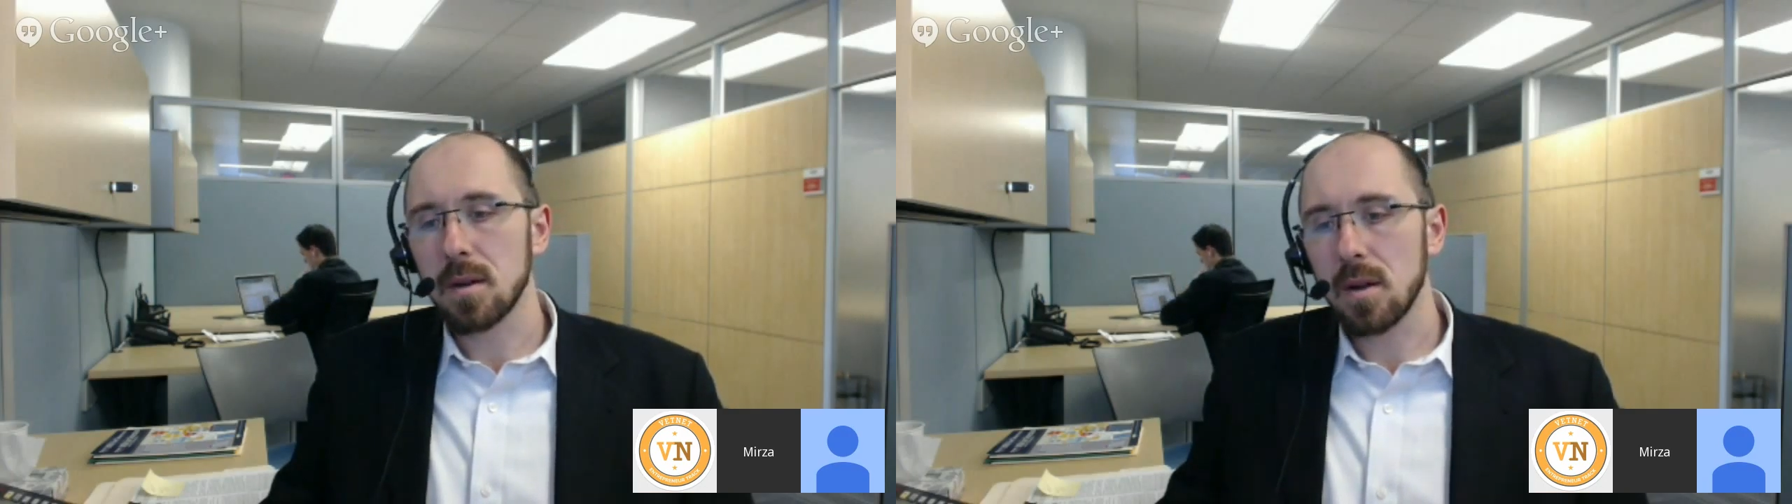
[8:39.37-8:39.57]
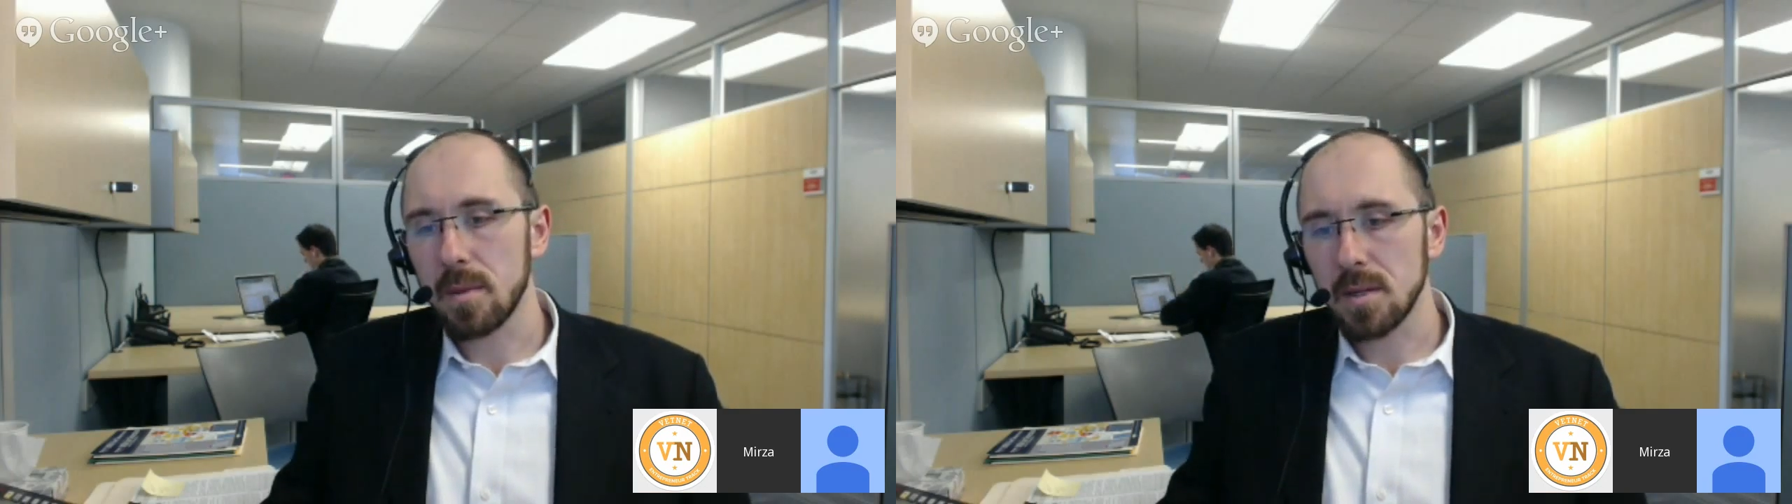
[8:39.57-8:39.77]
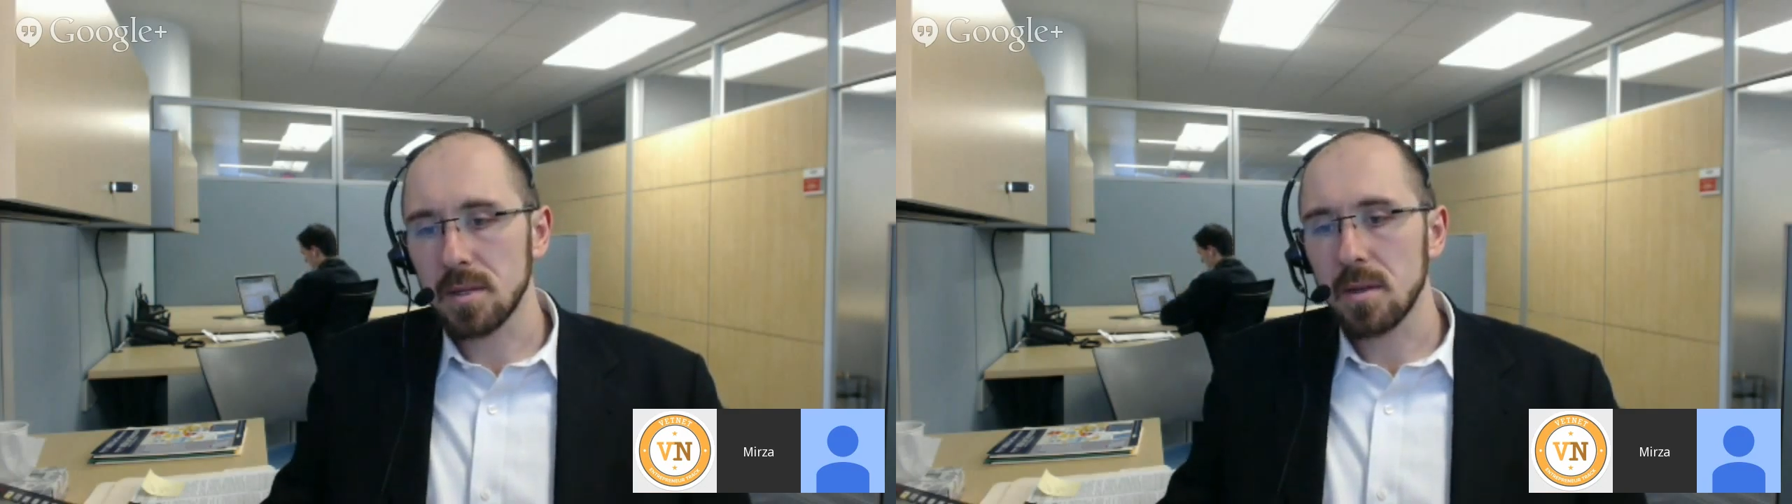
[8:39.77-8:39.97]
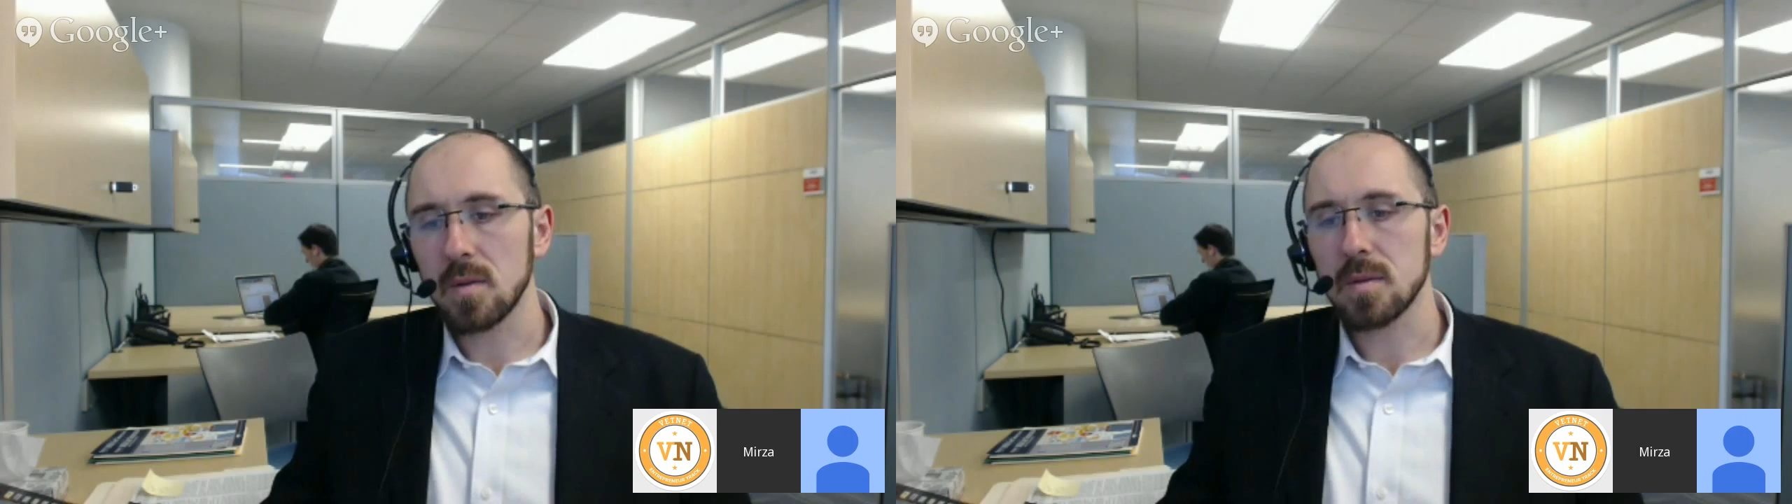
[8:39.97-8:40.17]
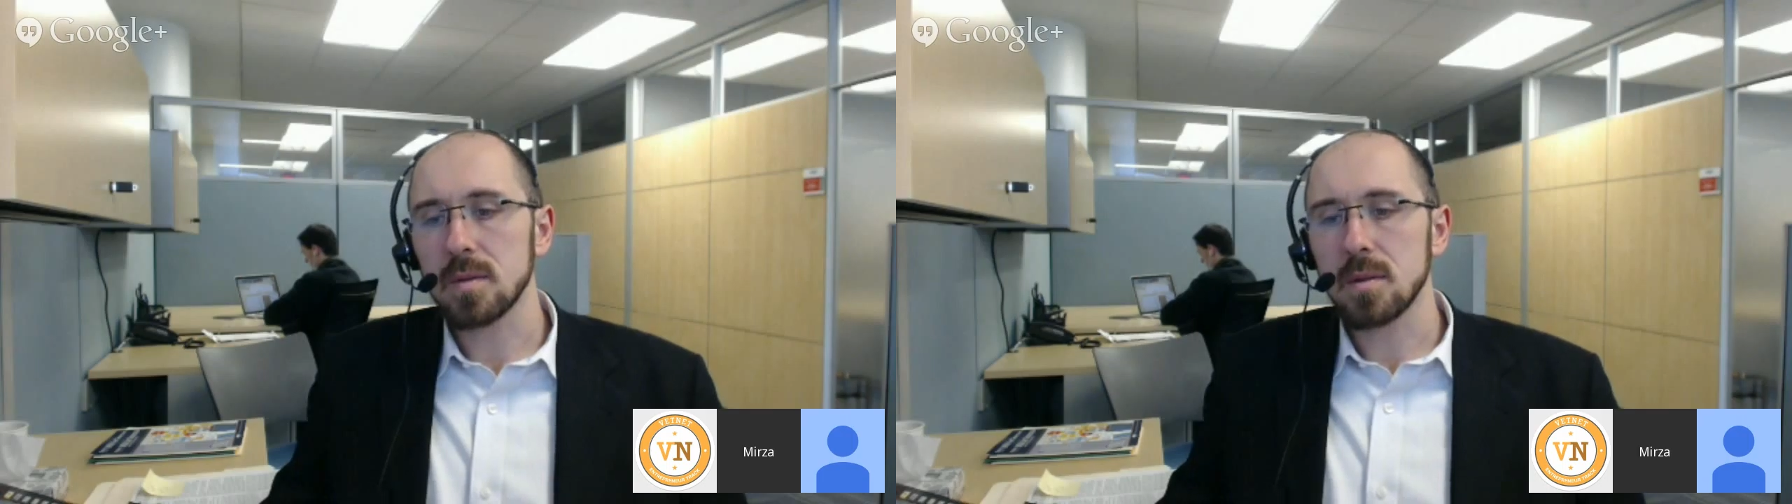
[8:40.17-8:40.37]
I don't know how much they
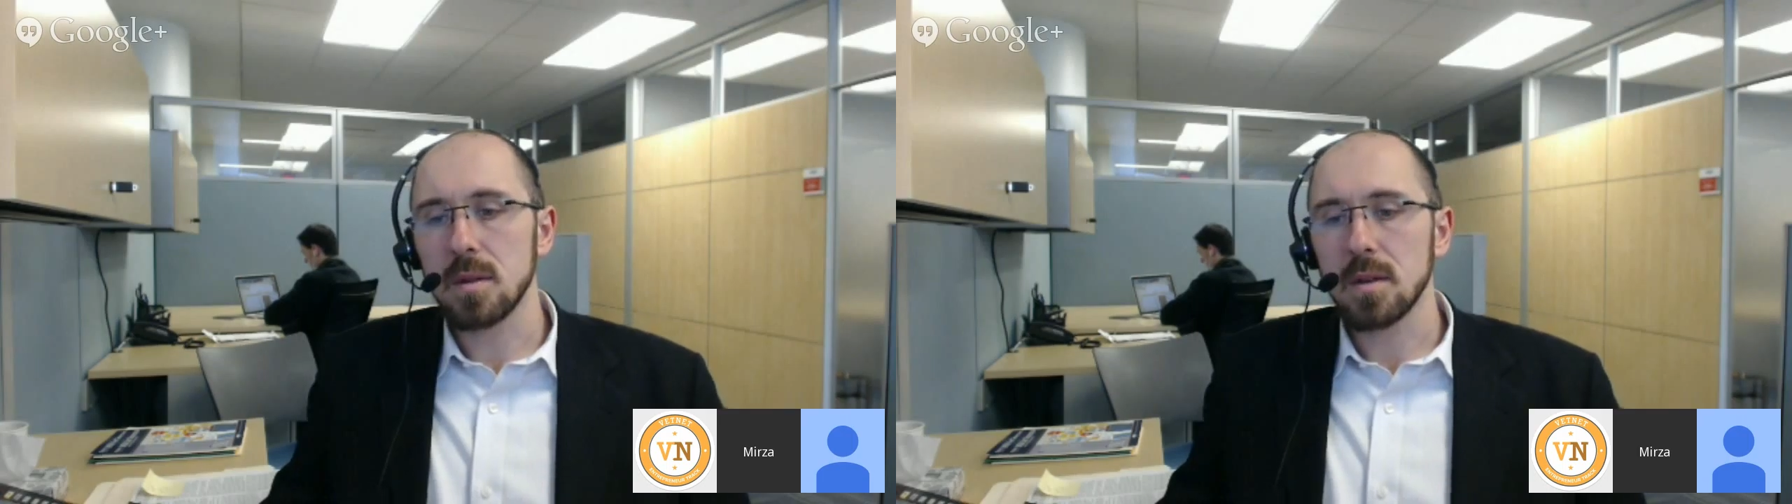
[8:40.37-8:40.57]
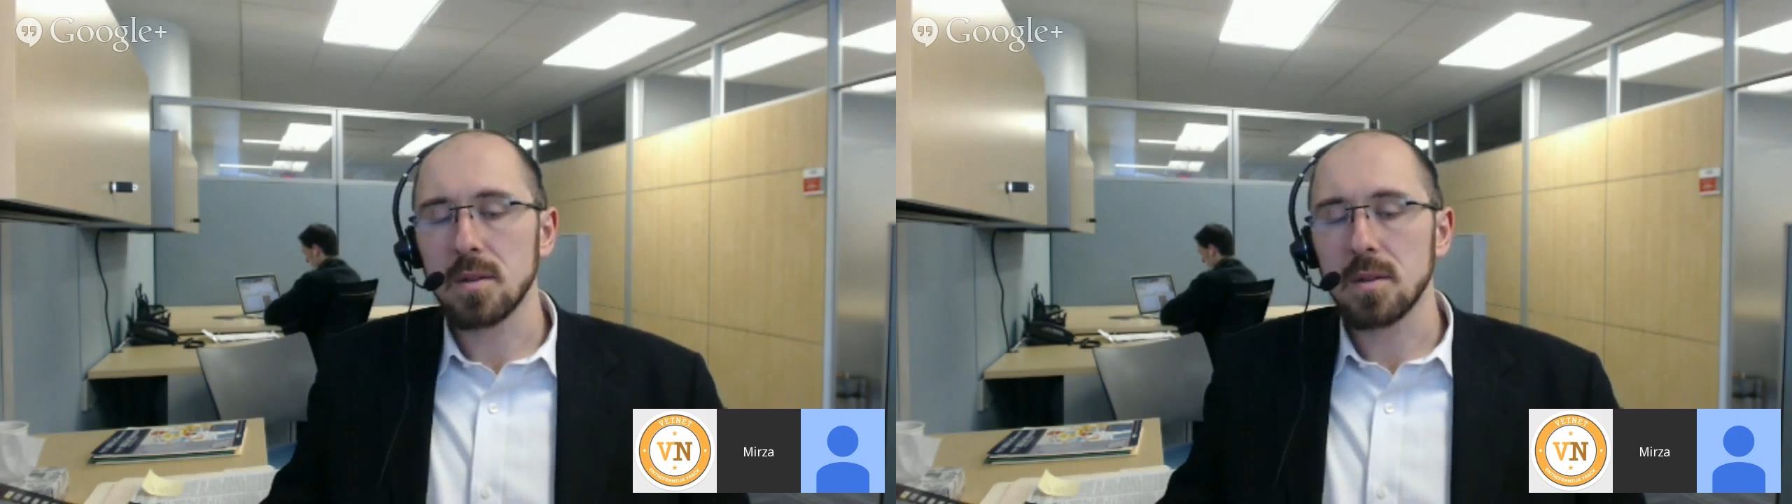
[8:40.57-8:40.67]
use